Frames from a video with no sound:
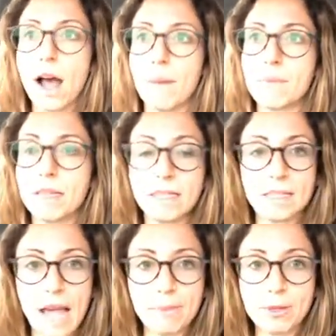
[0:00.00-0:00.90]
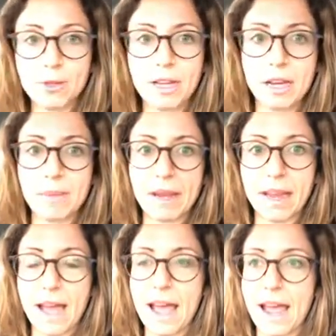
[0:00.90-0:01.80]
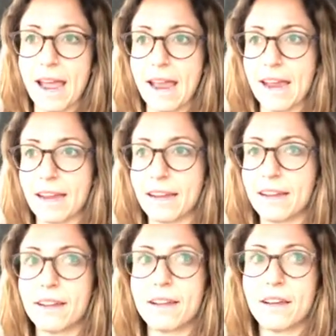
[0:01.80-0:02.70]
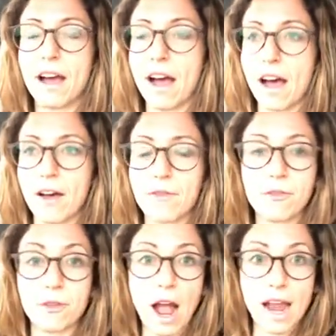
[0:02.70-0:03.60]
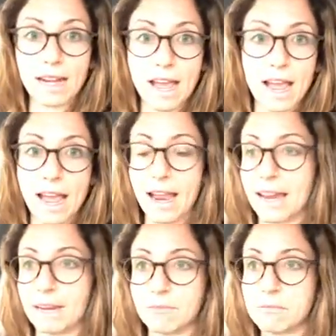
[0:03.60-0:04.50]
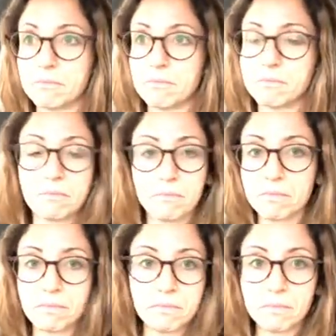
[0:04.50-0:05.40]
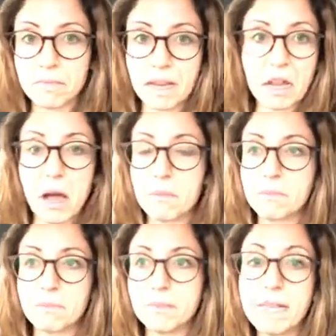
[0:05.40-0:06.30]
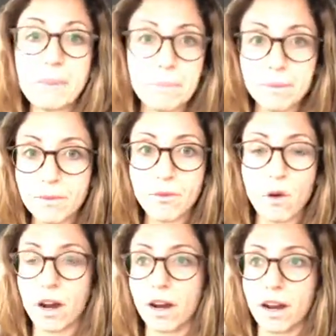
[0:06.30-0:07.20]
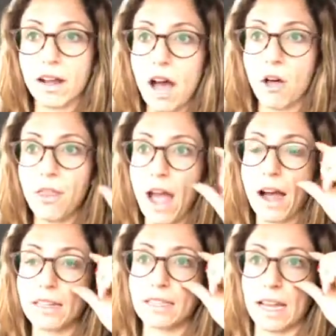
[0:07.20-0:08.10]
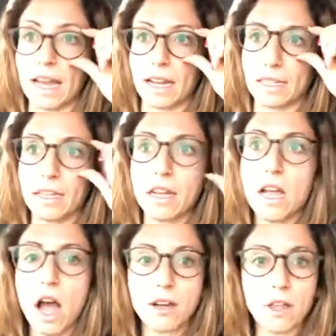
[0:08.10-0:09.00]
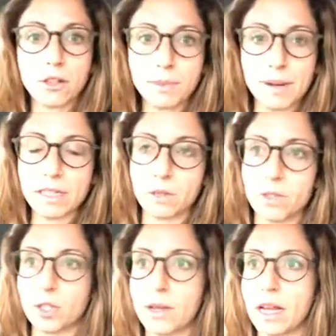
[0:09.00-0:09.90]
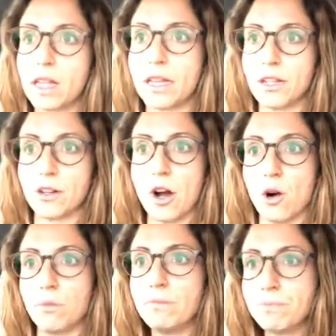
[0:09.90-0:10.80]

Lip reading: this is absolutely going to be a Friday like tip for health hacks and another space in which you can clean your home.